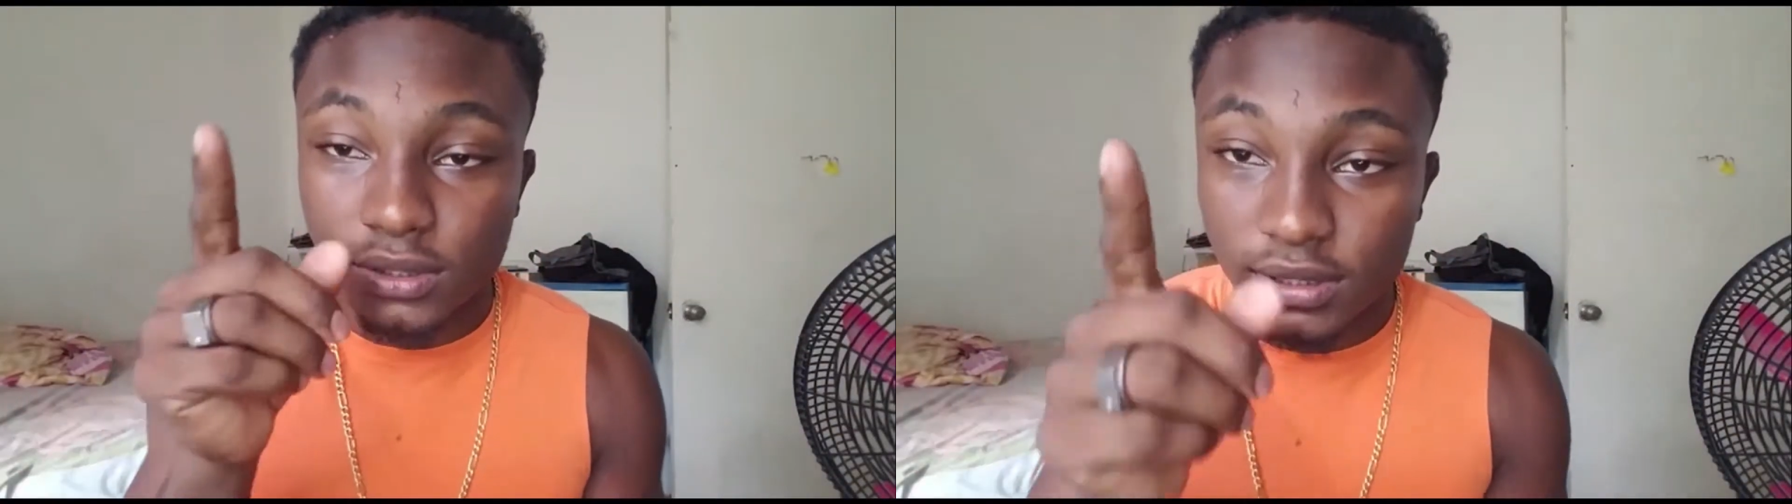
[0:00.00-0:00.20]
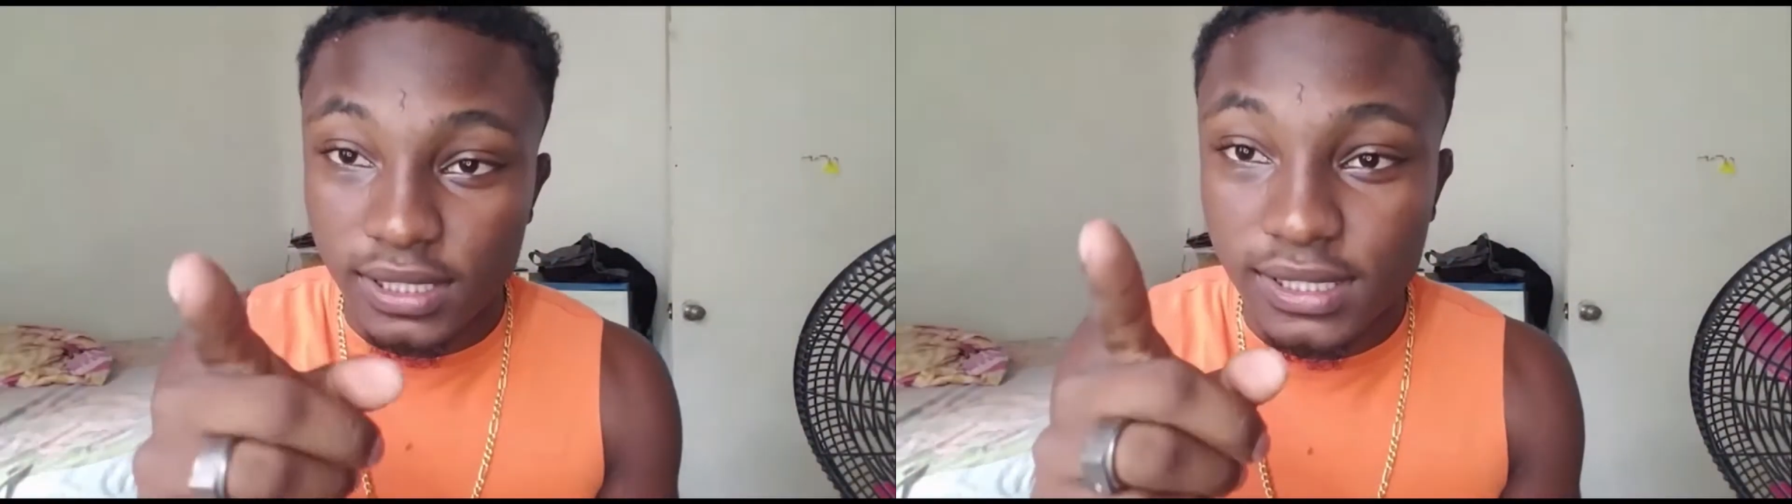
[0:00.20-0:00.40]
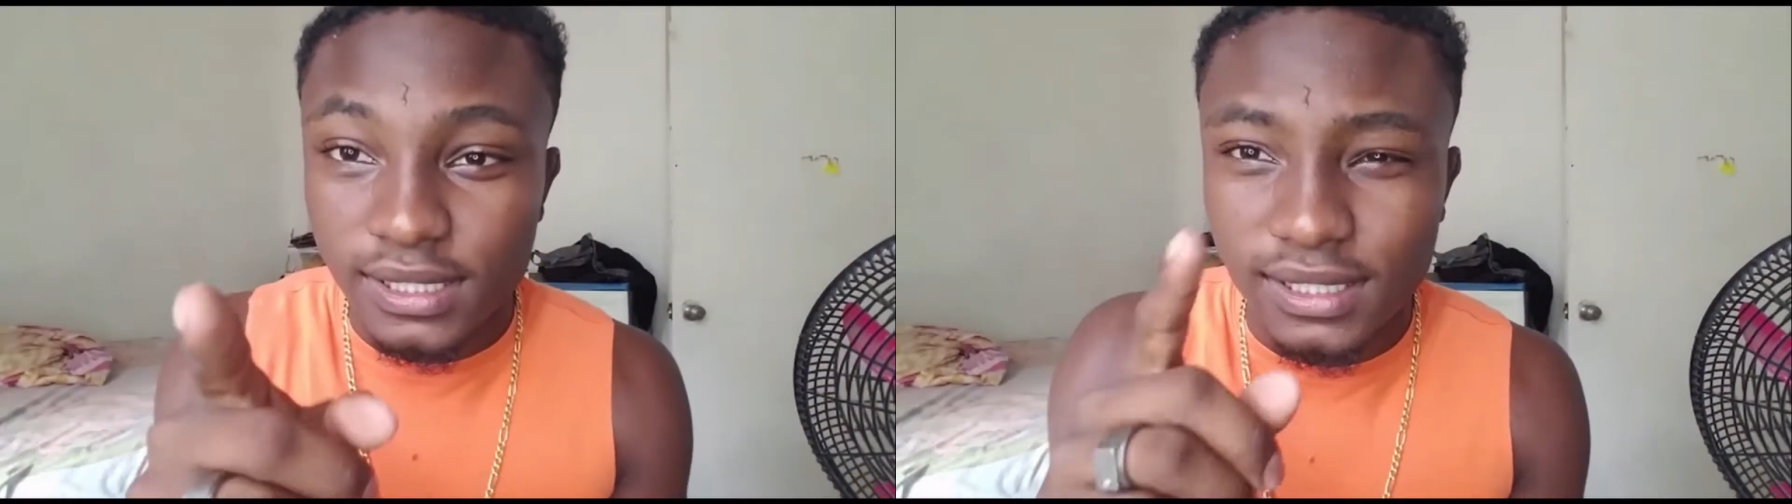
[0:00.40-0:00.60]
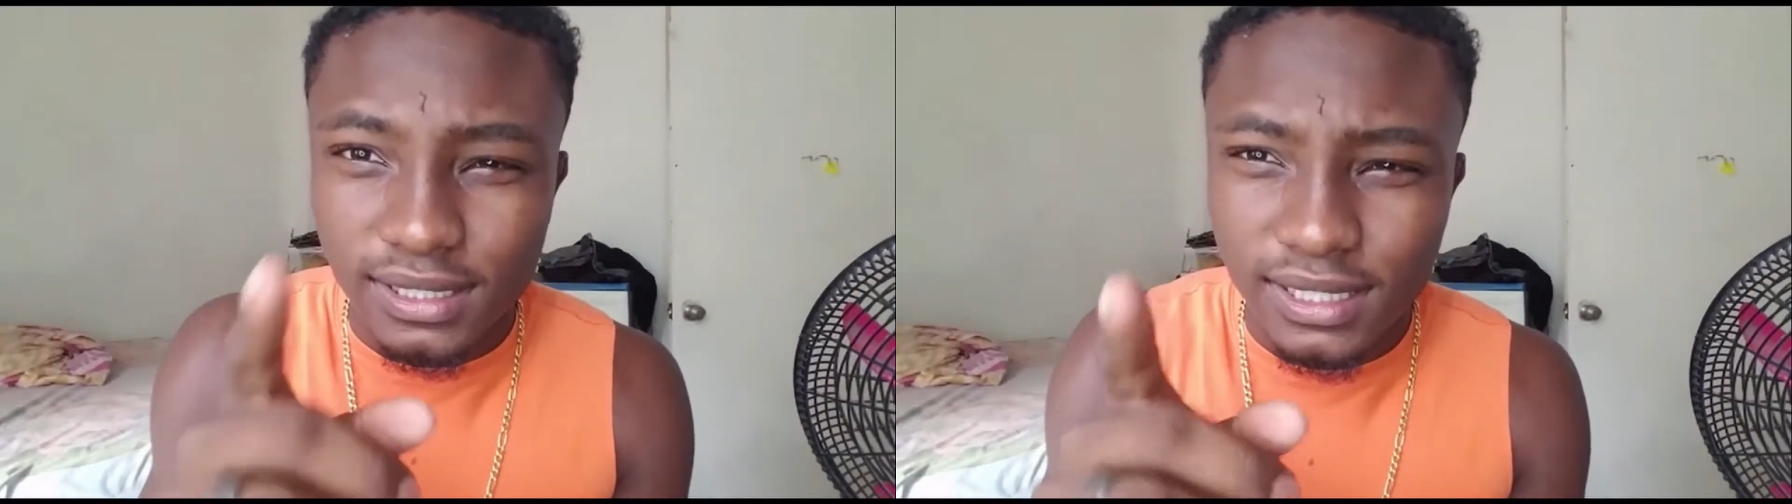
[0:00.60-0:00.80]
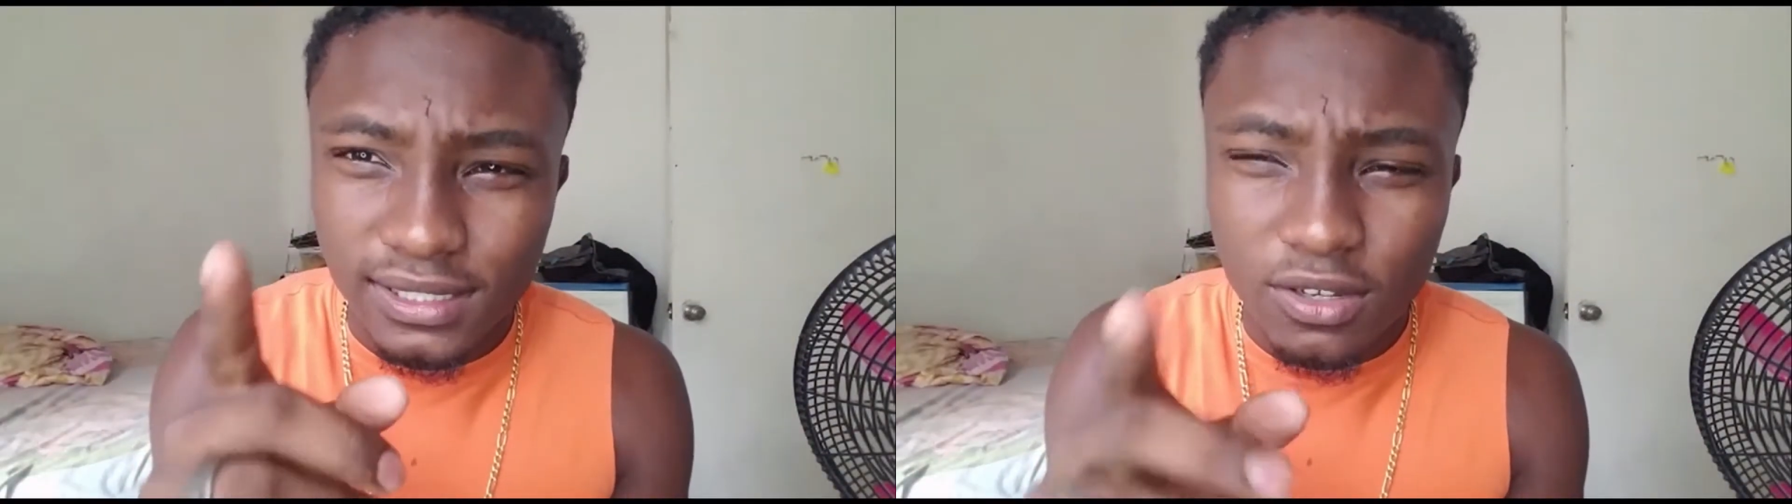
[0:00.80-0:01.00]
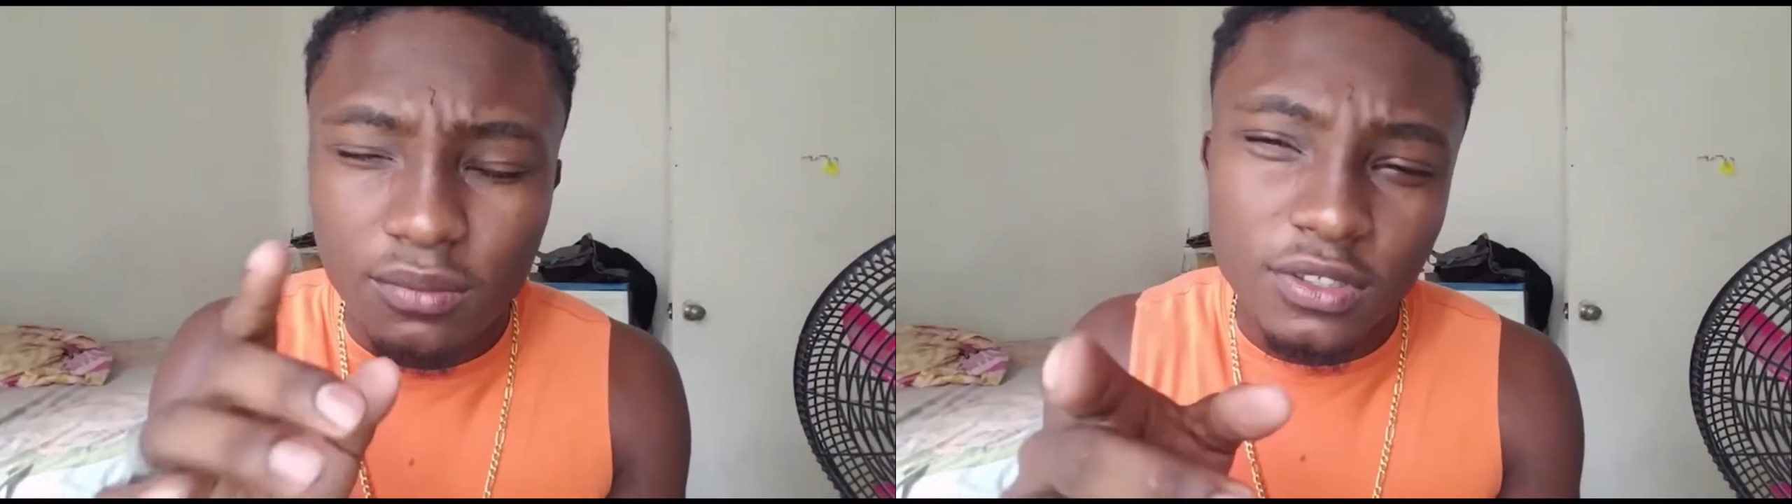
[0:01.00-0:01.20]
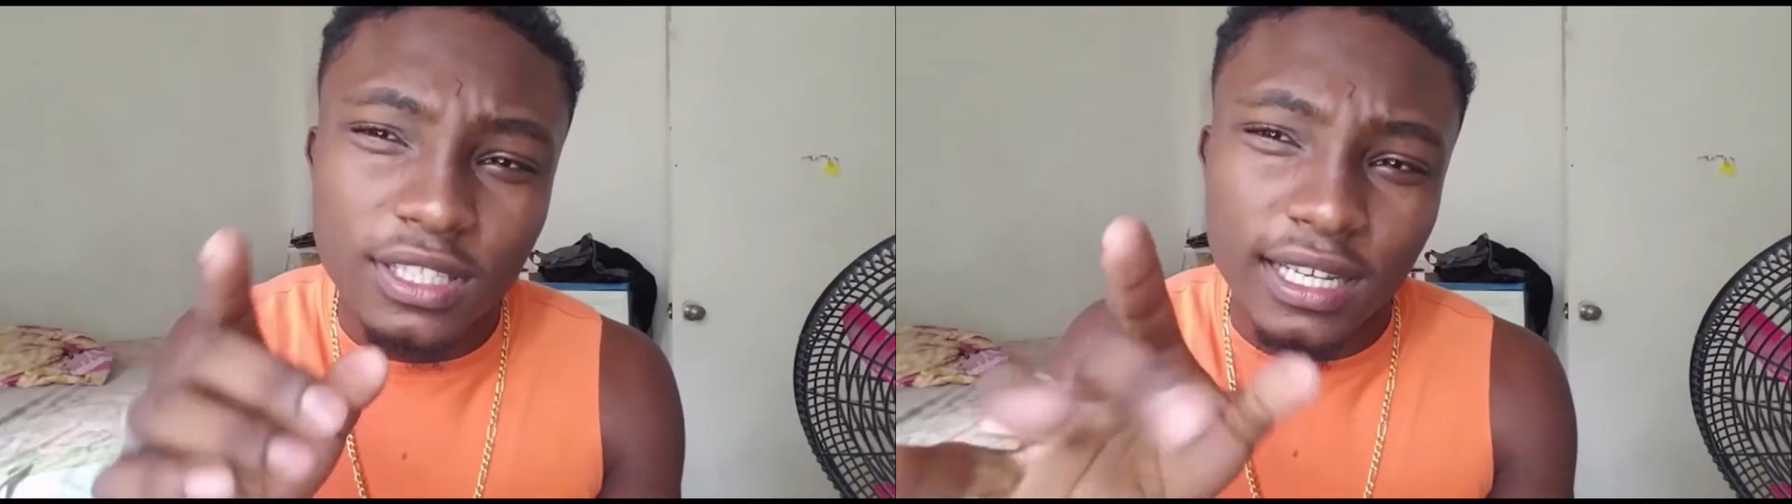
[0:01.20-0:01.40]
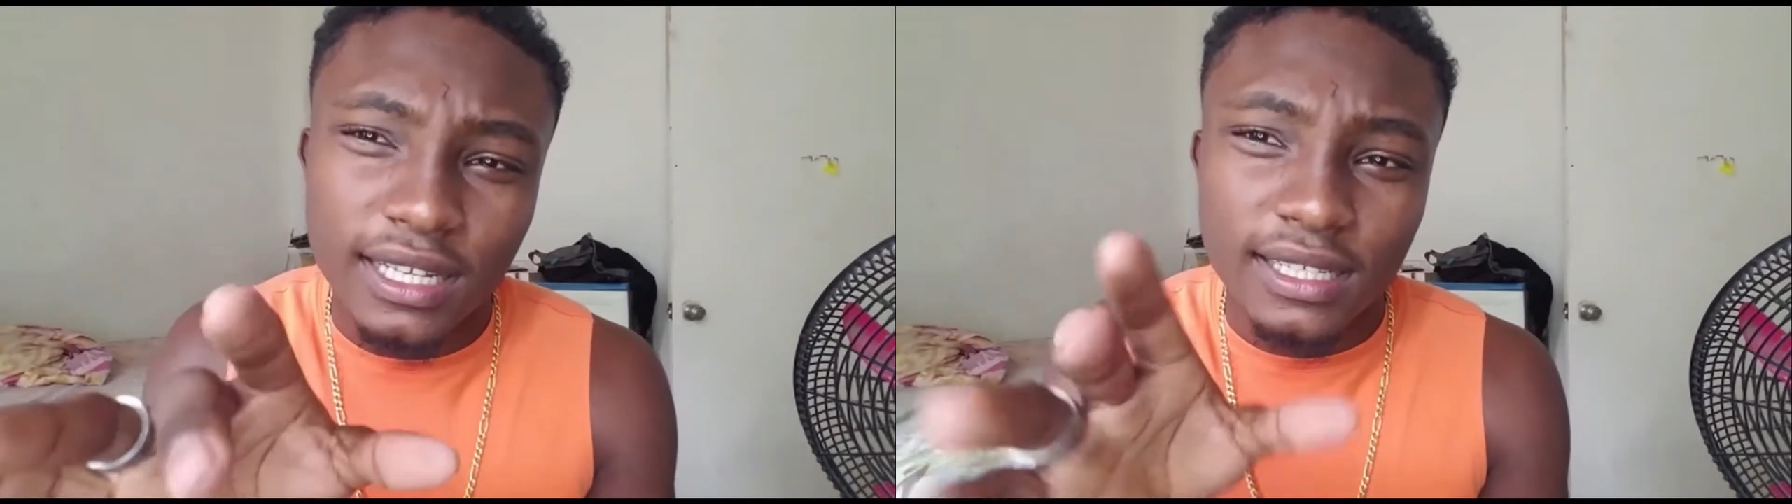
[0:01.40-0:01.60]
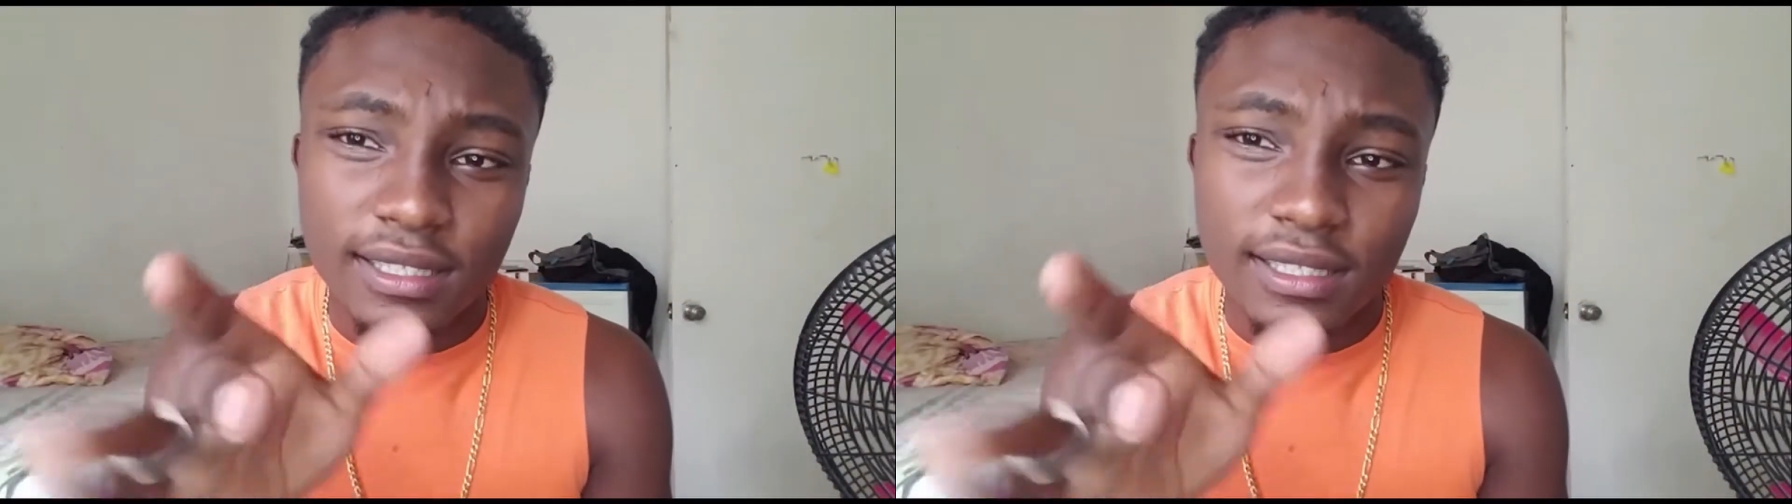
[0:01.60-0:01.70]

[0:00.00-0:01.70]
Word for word: This comes with a